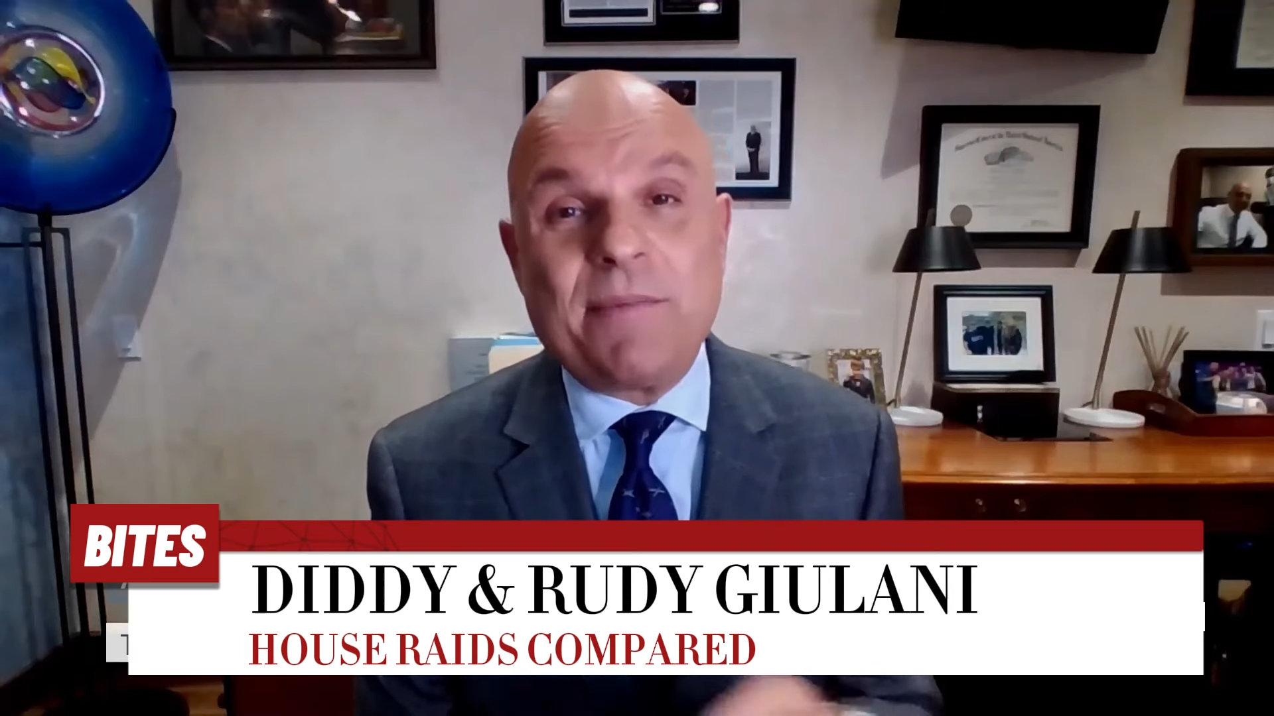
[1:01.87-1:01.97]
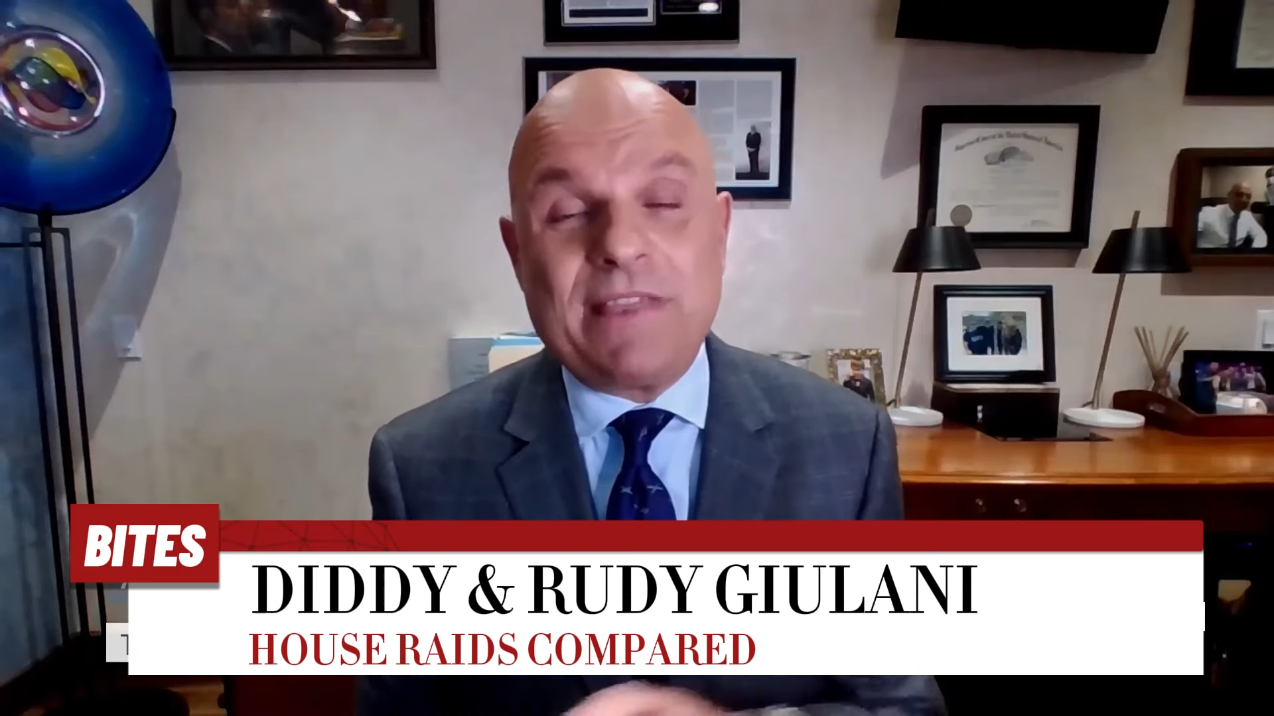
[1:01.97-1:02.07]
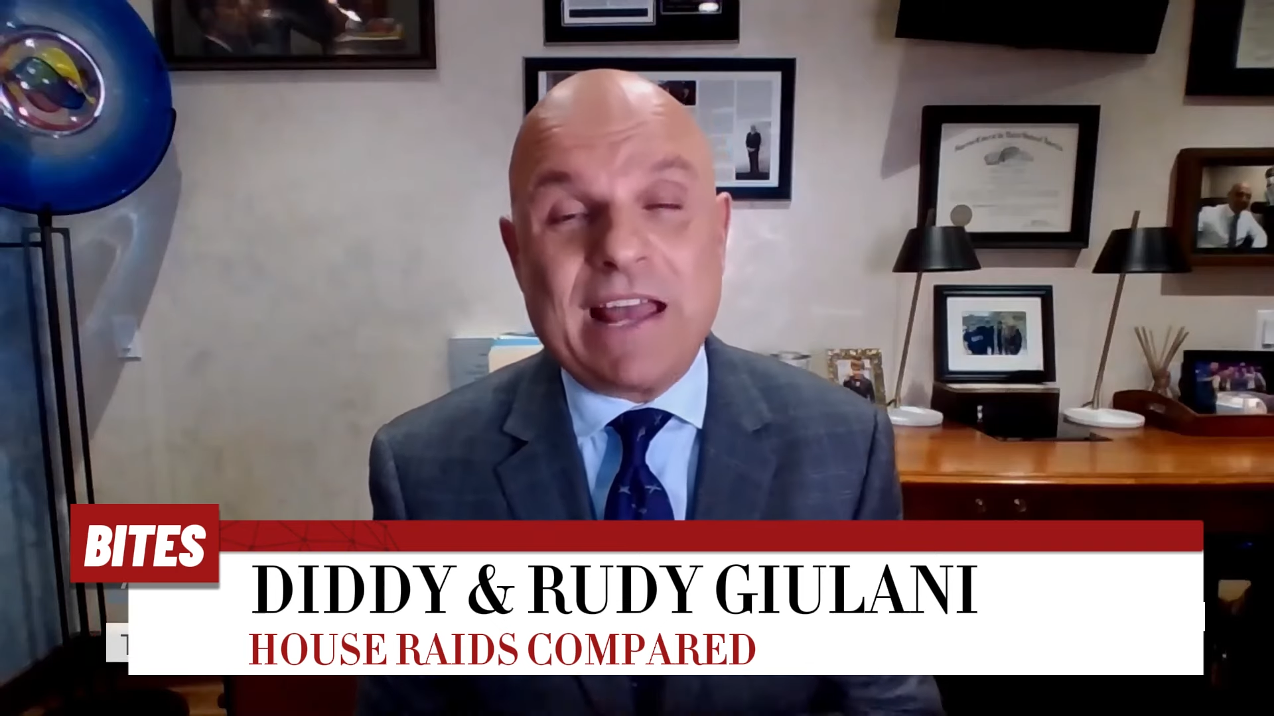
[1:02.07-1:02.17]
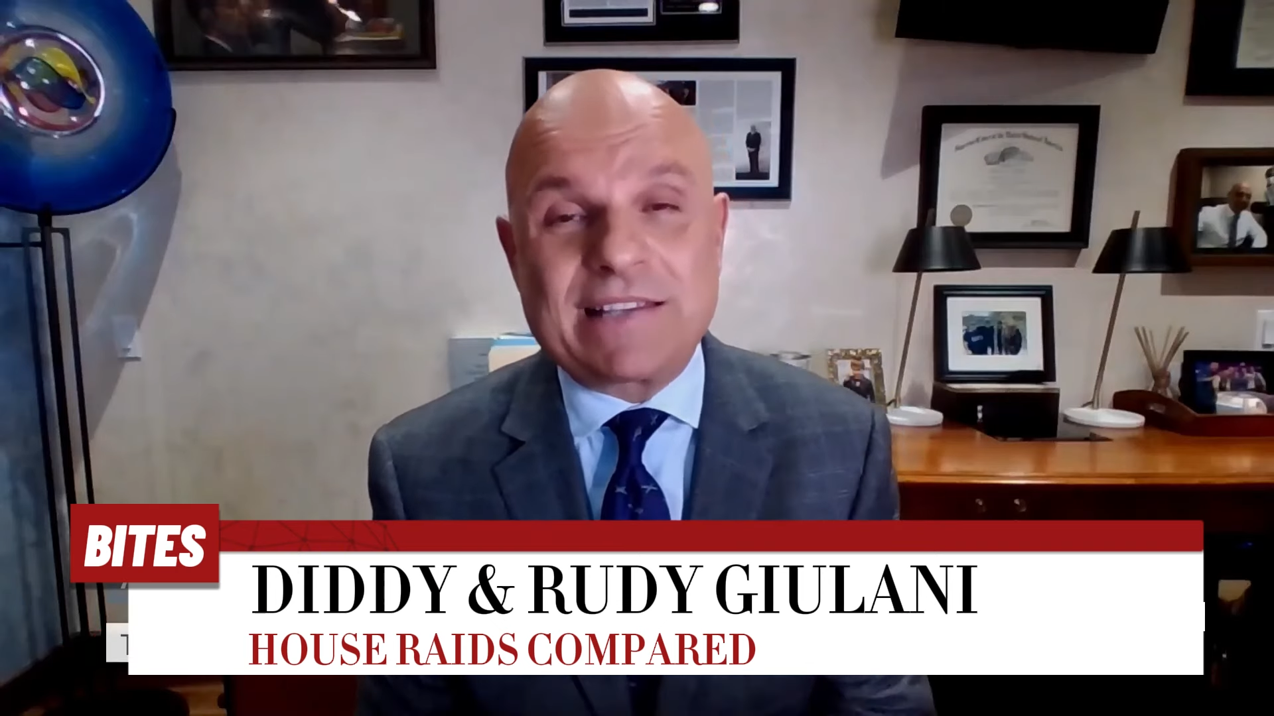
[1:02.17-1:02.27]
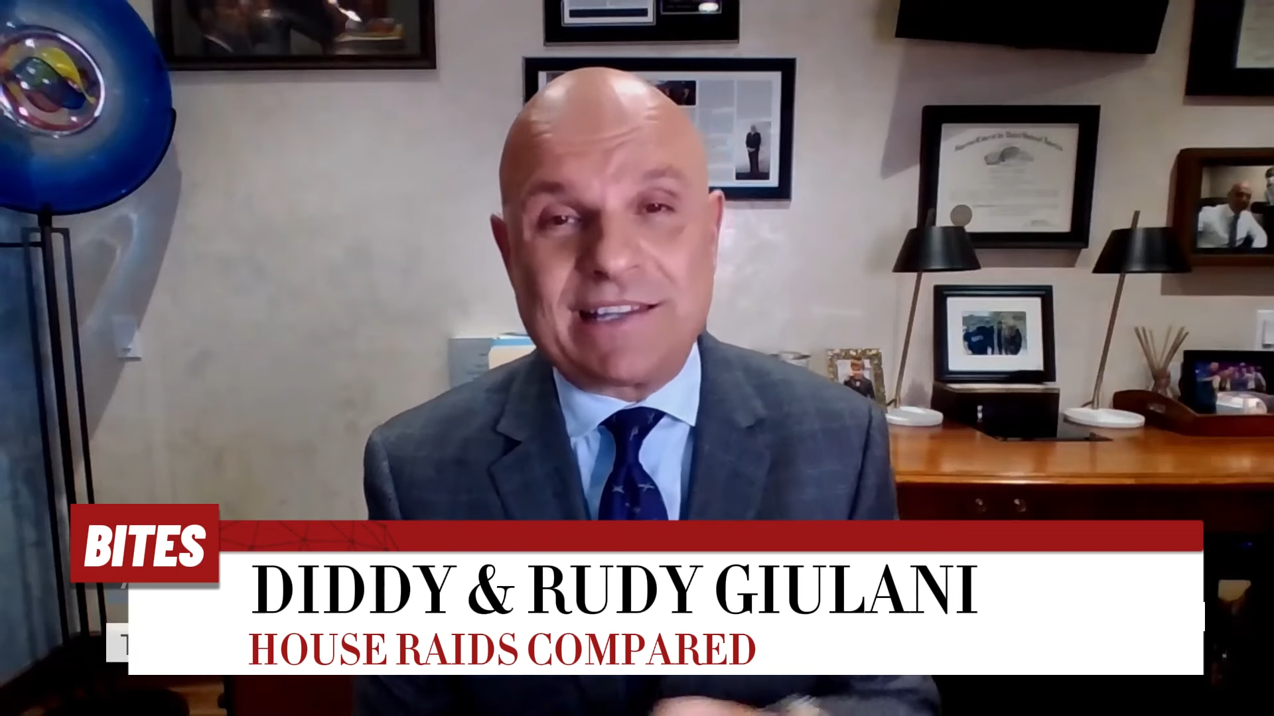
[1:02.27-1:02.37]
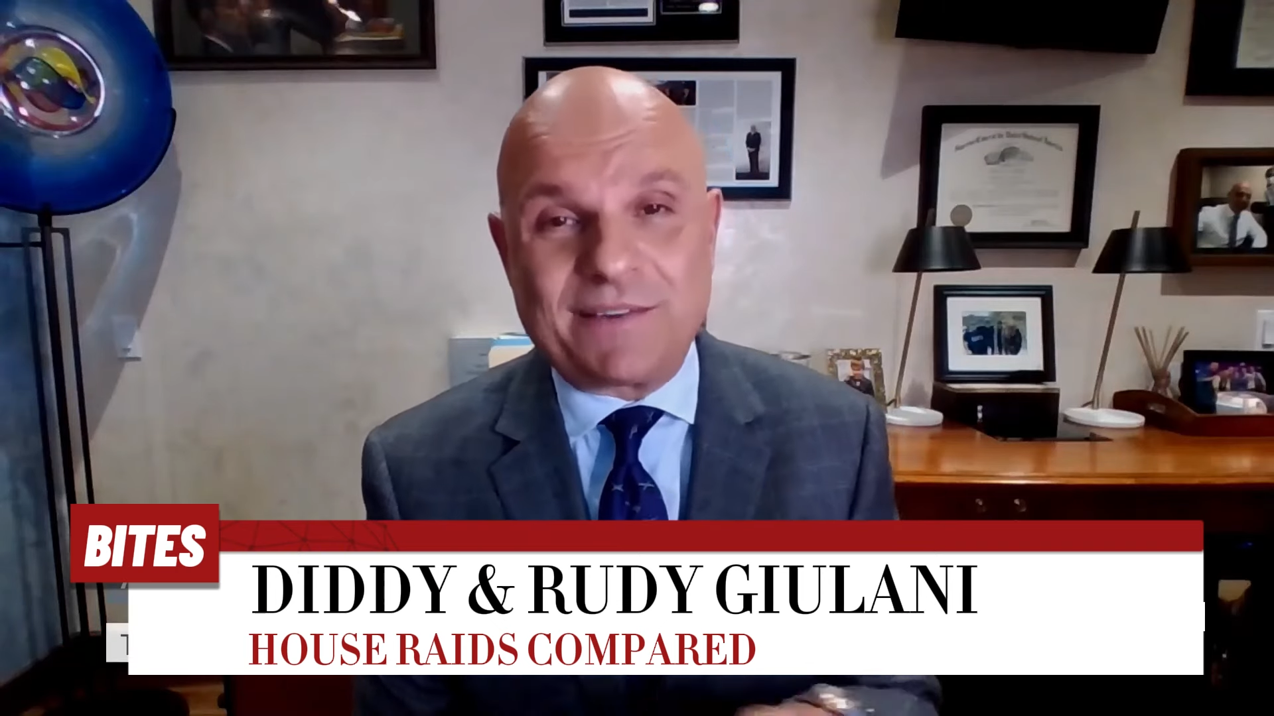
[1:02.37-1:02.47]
I mean, that's the